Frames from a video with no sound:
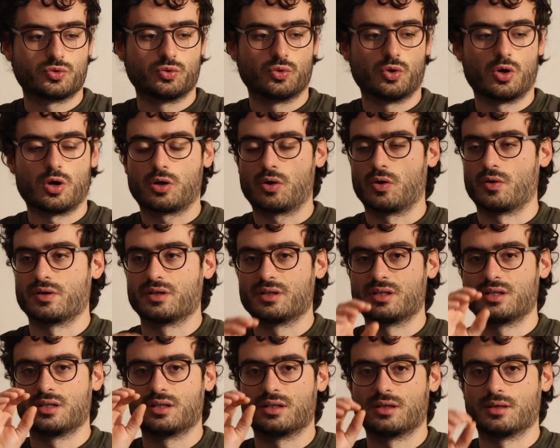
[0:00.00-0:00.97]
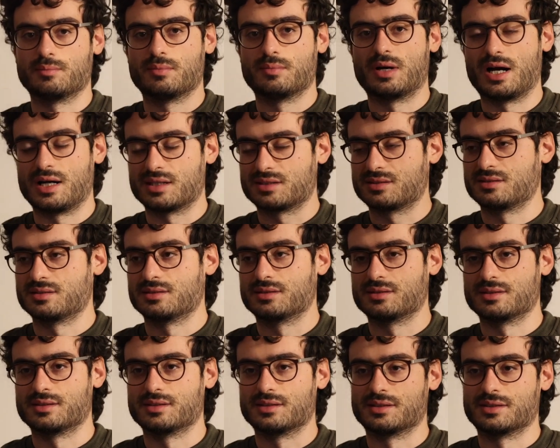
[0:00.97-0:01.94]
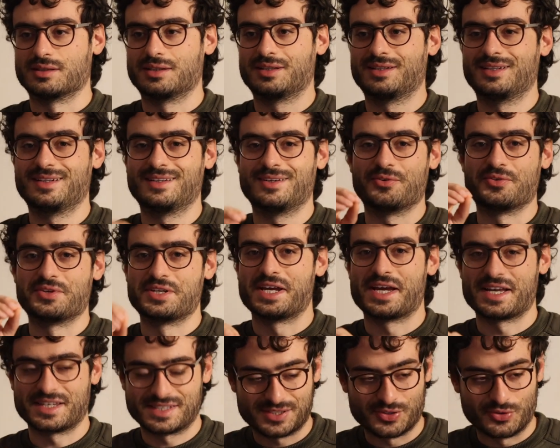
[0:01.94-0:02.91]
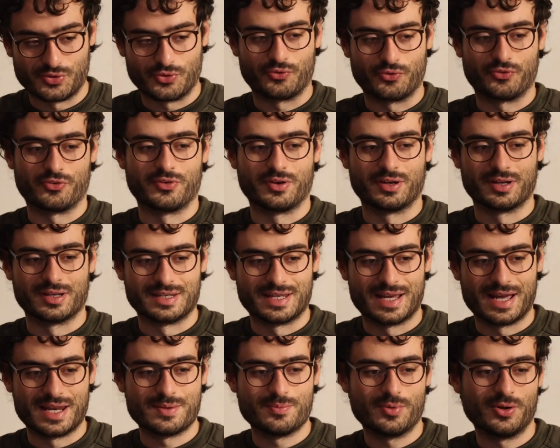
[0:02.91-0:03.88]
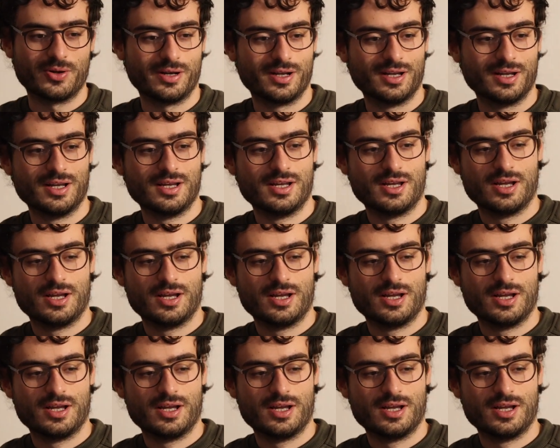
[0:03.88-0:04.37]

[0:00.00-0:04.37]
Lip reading: to lock on the butt, on the ass of the animal.